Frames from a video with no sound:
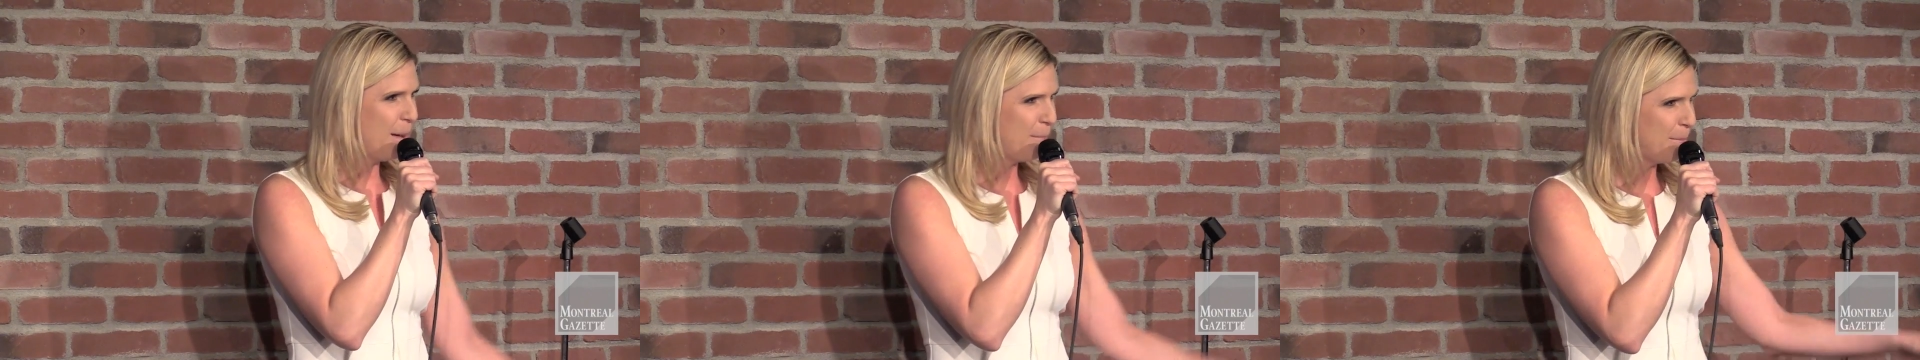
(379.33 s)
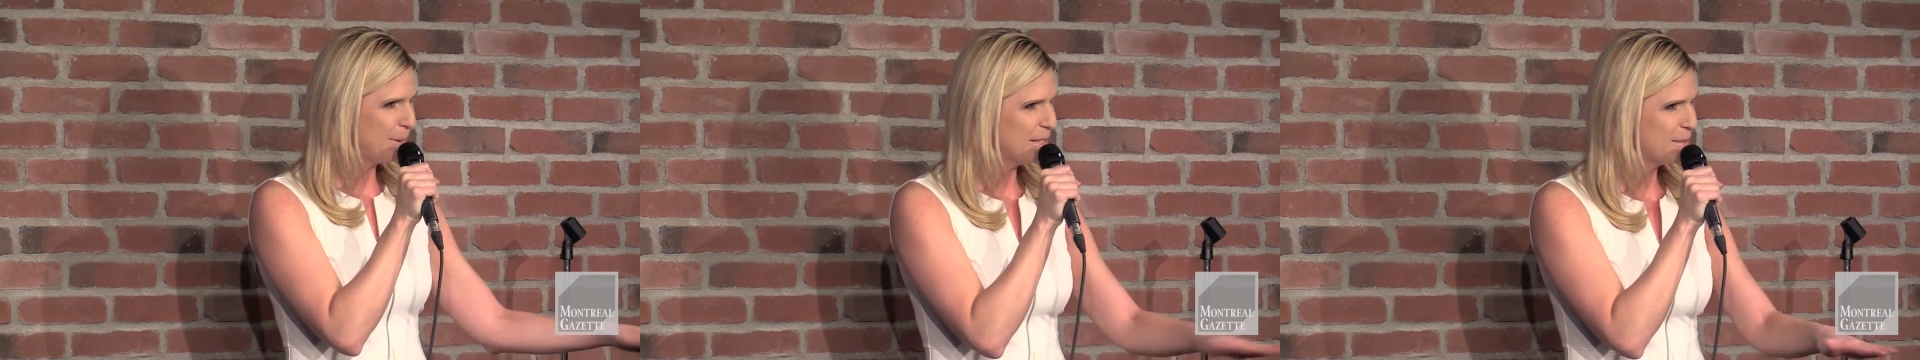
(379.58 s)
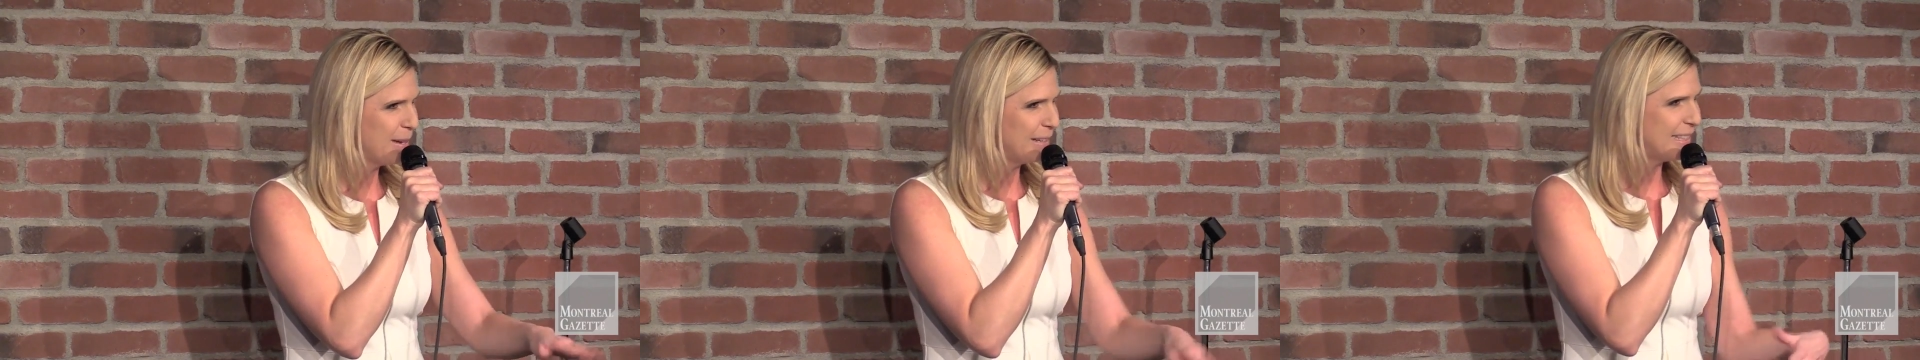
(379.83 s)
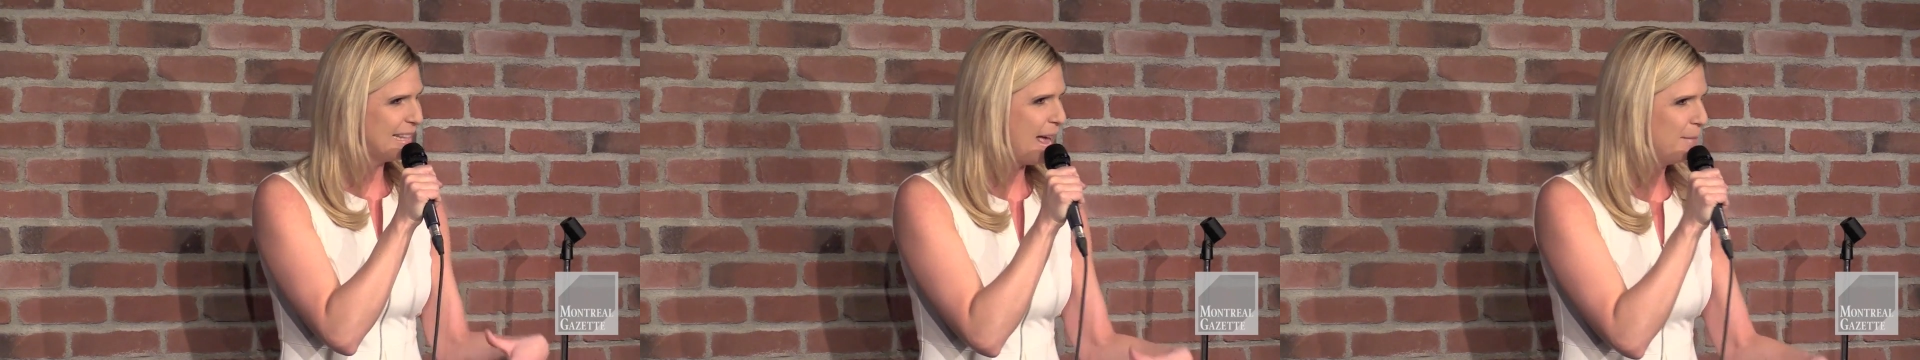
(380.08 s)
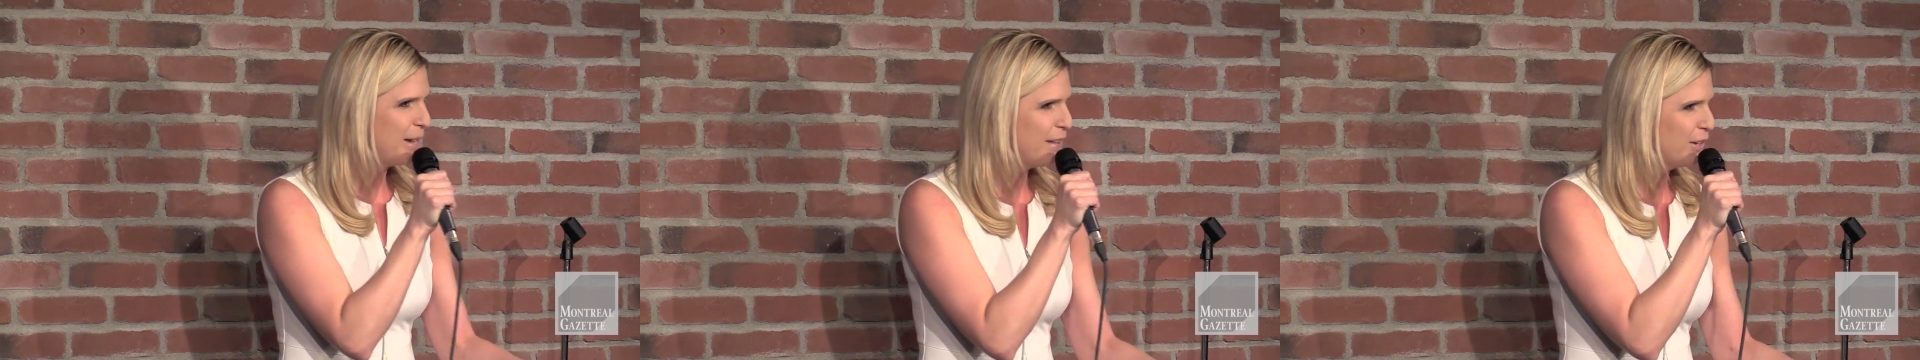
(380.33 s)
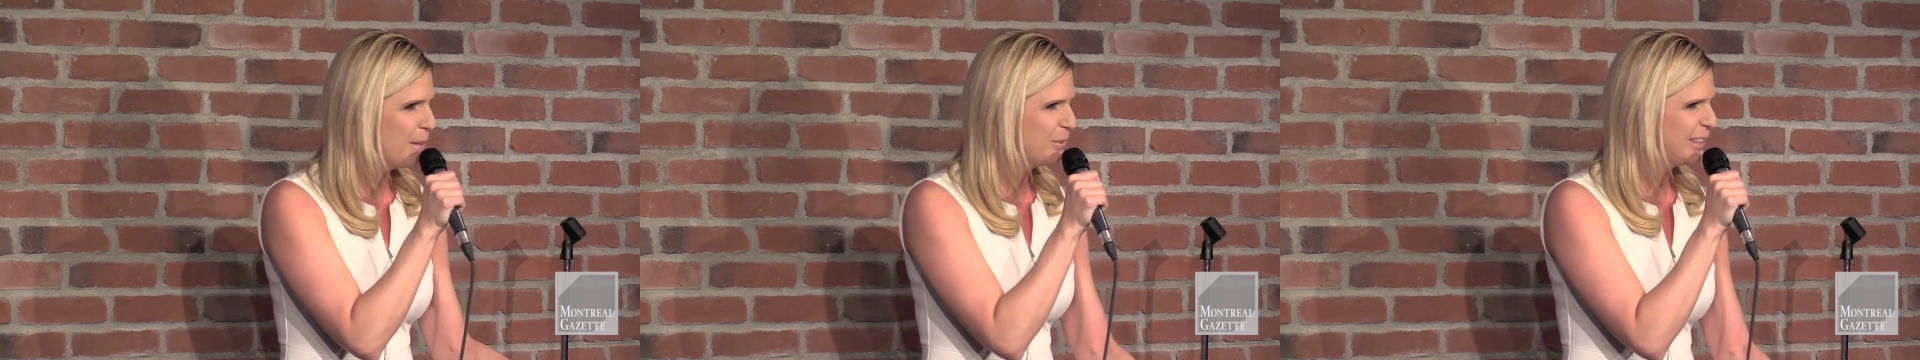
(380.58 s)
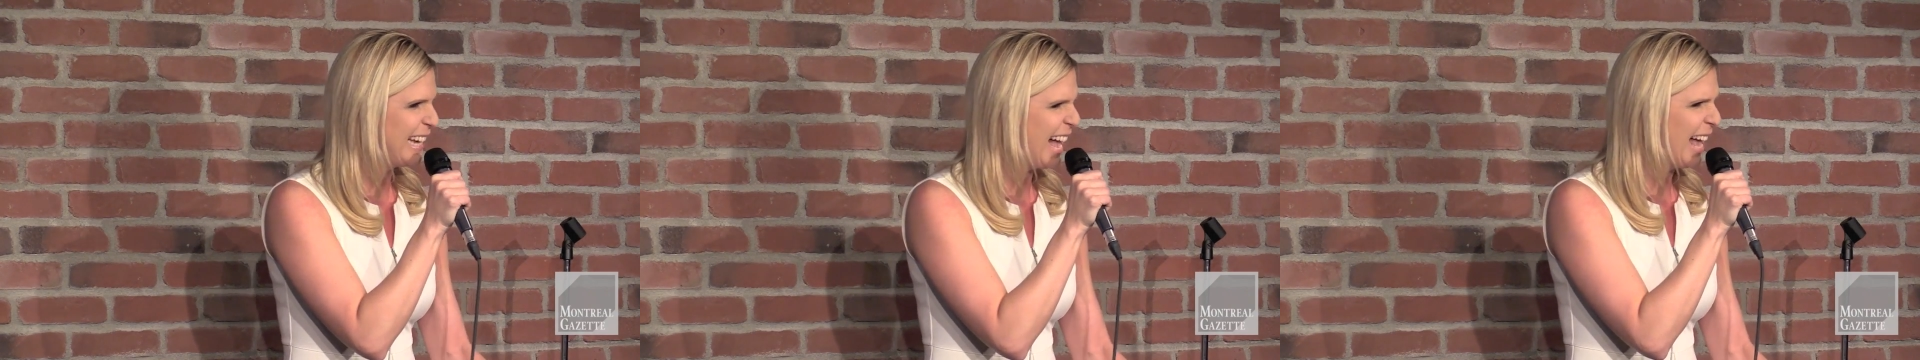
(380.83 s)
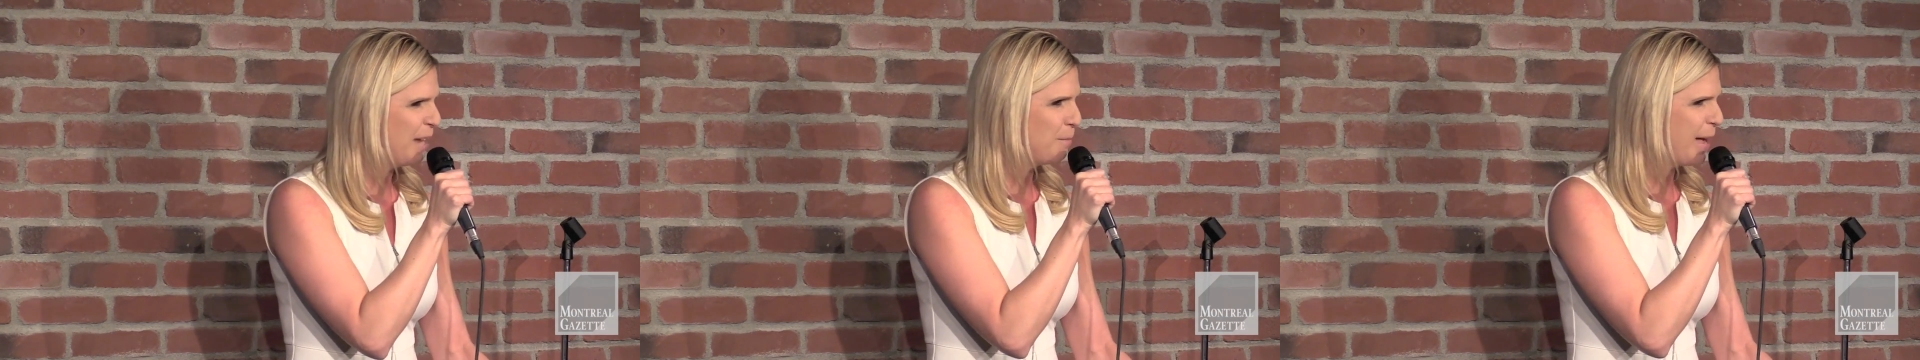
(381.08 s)
hop up on this metal slab, cover up with the
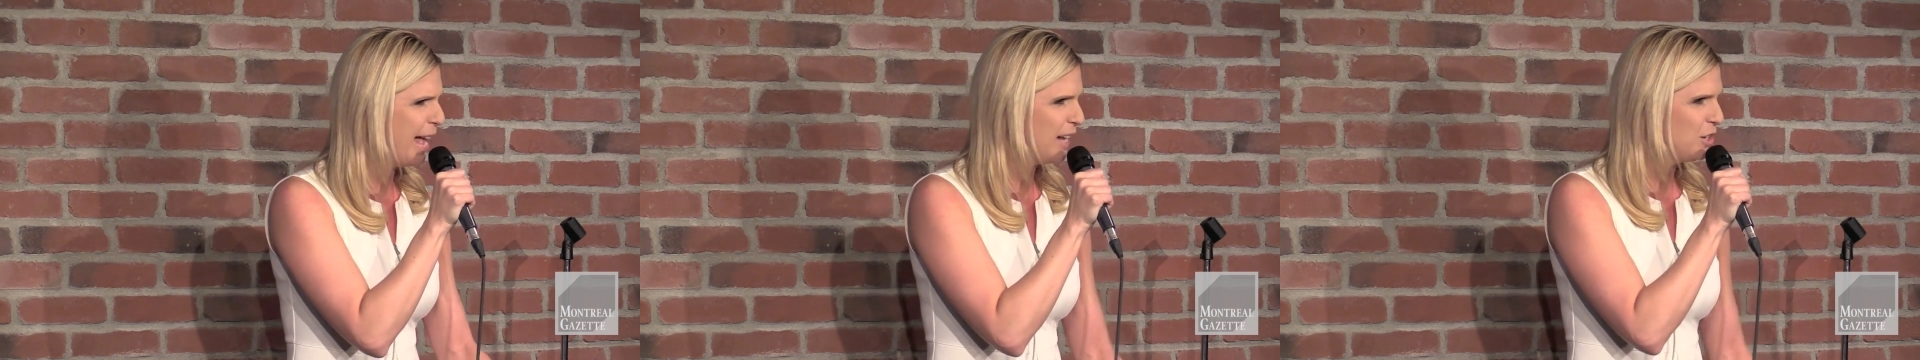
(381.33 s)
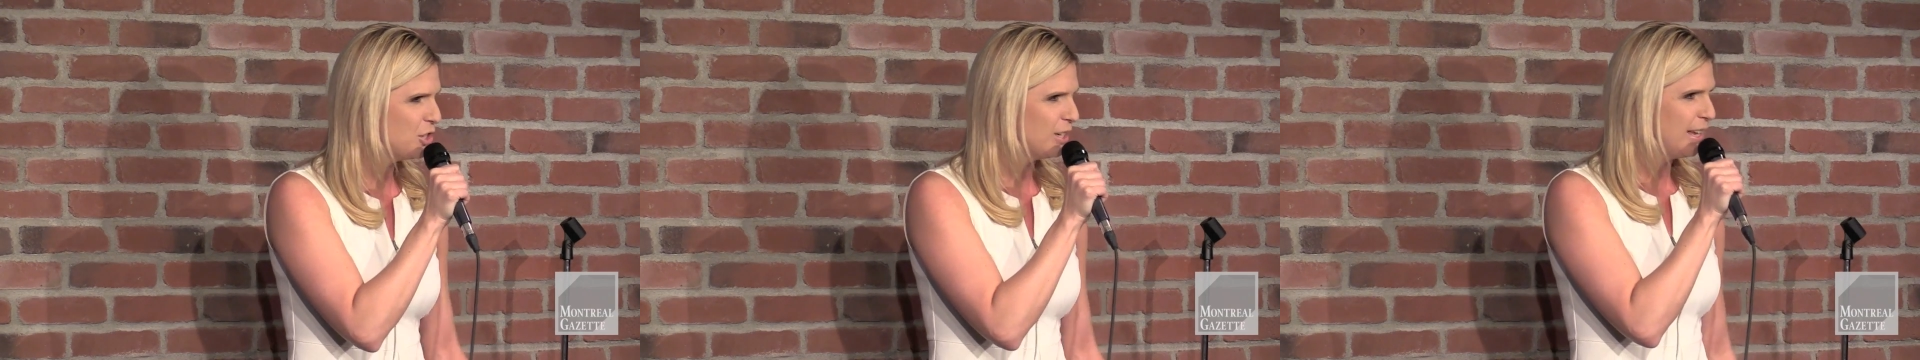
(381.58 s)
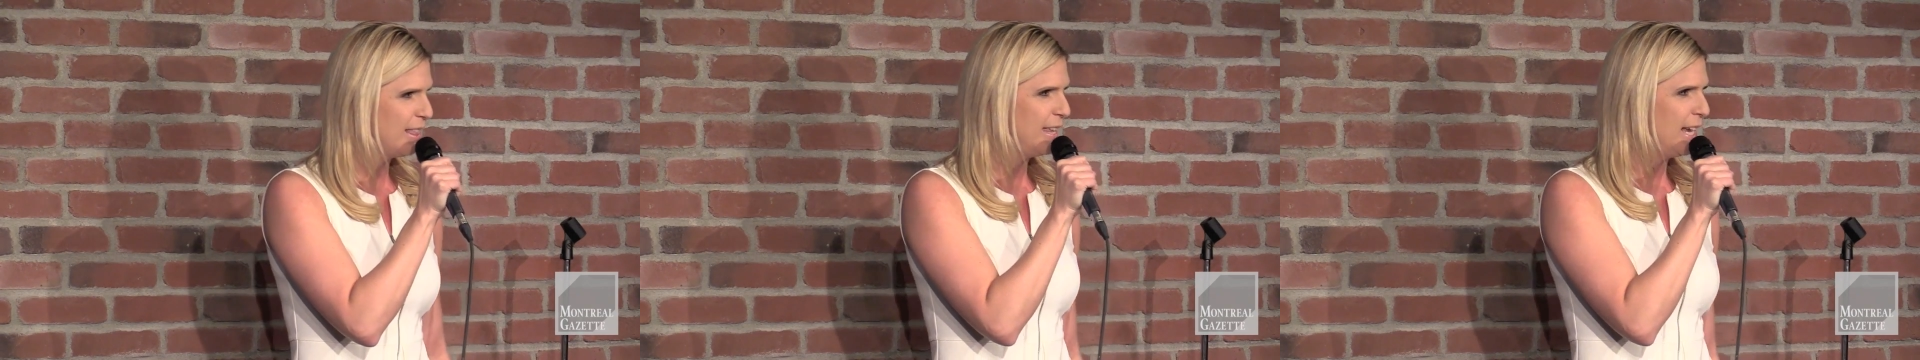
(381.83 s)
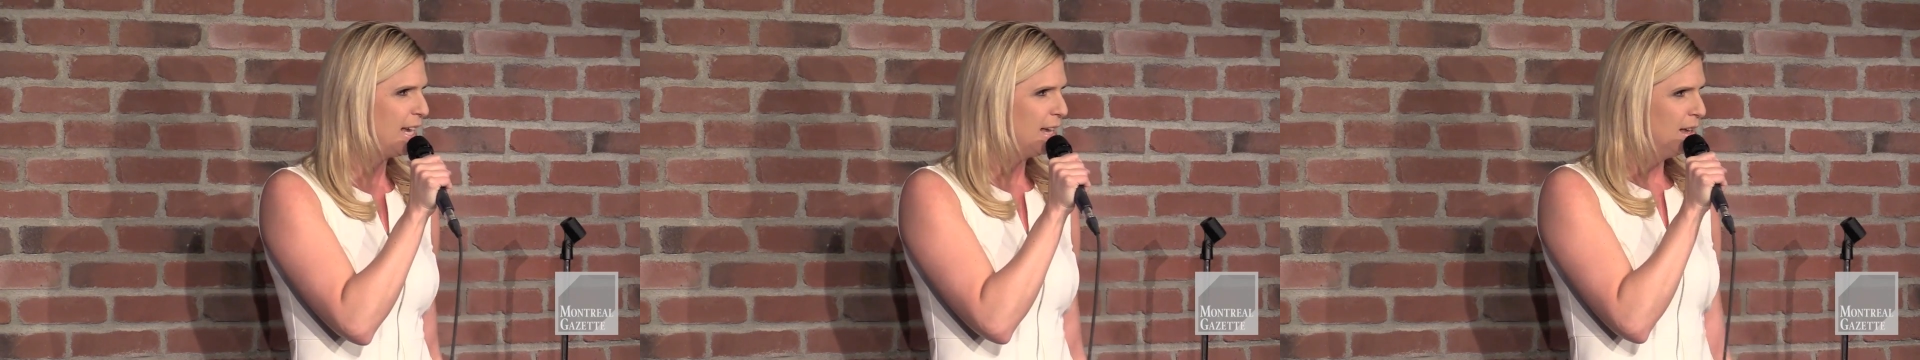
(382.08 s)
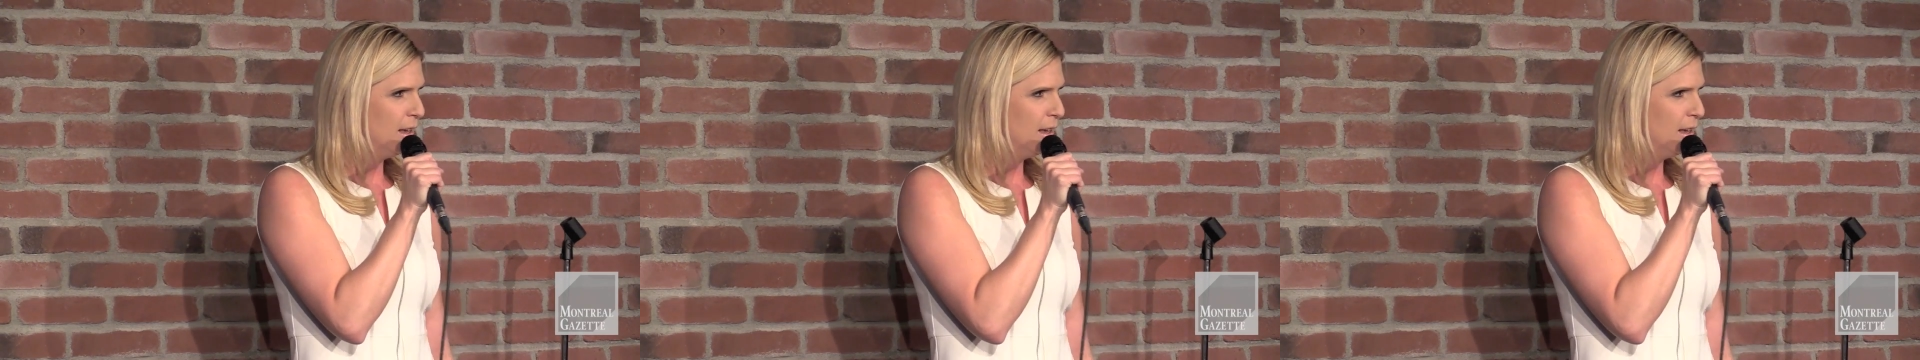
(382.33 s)
eye patch, and I think,